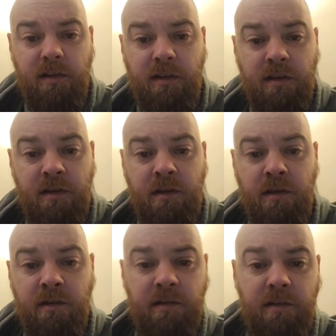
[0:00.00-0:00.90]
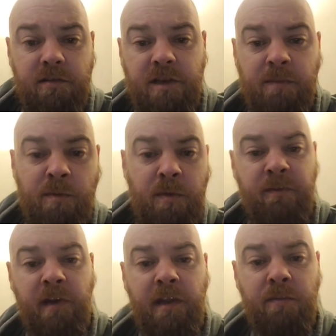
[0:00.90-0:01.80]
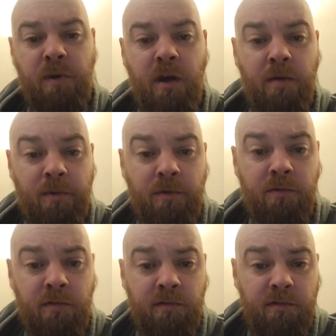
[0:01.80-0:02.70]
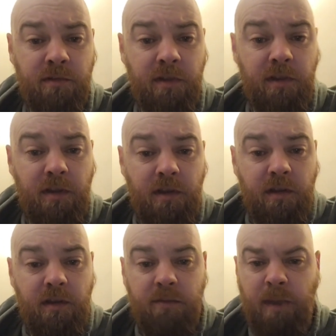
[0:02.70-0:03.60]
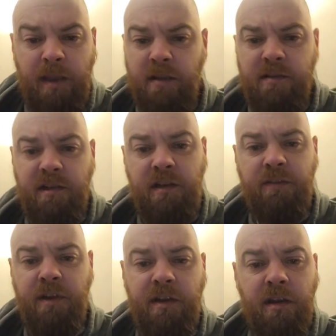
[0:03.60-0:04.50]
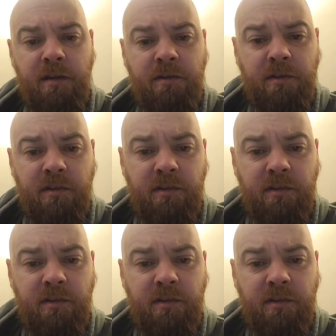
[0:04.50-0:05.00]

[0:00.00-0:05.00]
uh, jamming with Lee and Parrple, making silly videos.